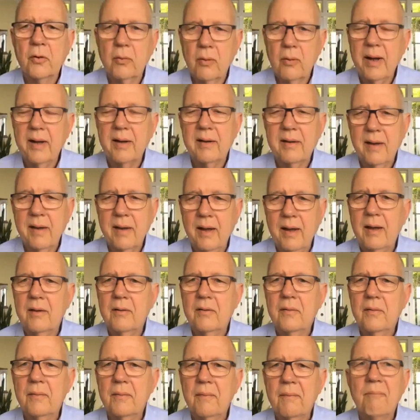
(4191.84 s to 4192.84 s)
Don't stop it,
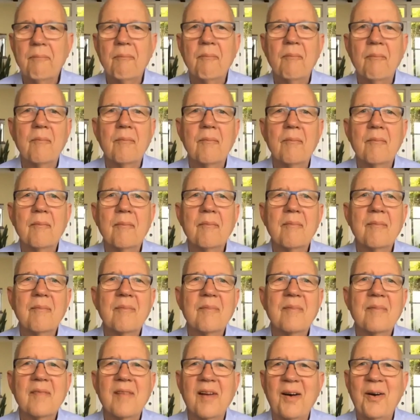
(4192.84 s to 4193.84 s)
promote it.
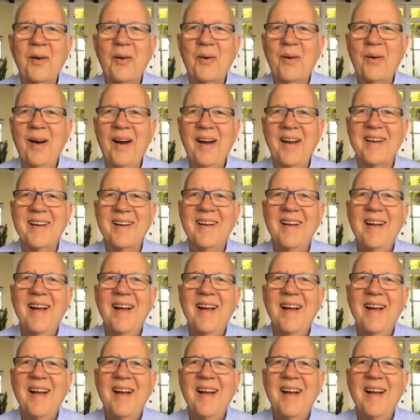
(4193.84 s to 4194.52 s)
All right.